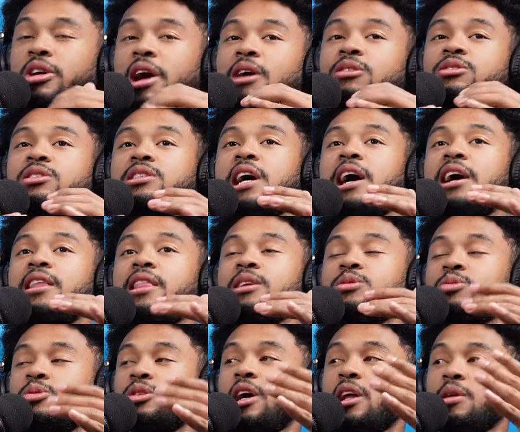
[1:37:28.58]
you're outside, that's
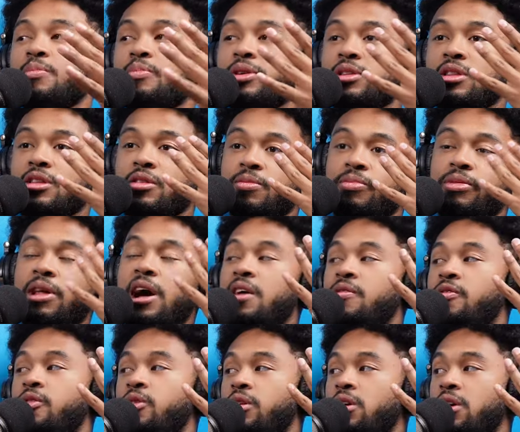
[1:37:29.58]
when you got to put the
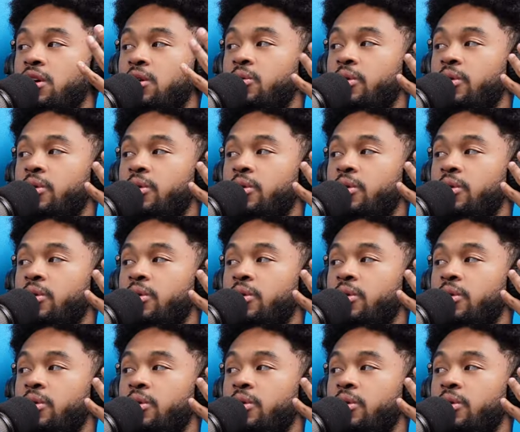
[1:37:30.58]
blindfold on.